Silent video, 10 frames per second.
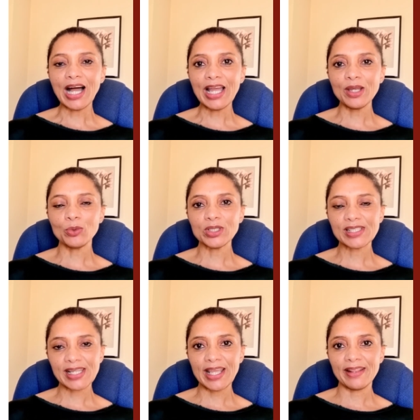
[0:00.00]
I would
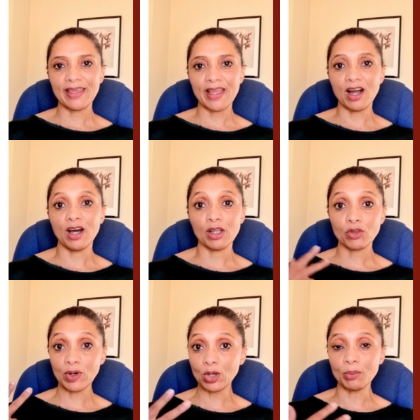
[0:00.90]
say there are
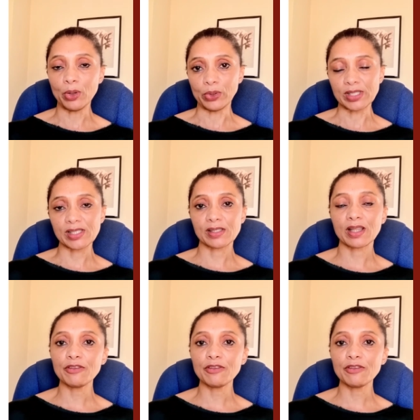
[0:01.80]
three components.